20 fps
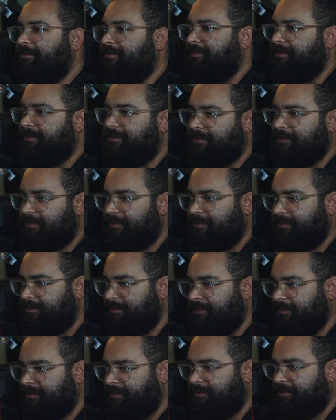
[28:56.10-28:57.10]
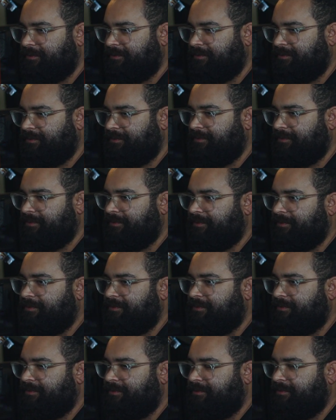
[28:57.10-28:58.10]

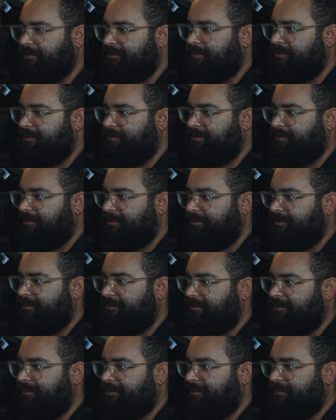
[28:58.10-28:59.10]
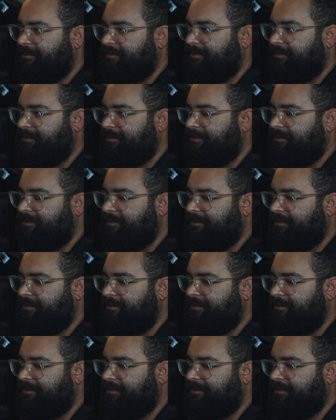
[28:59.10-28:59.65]
[no speech]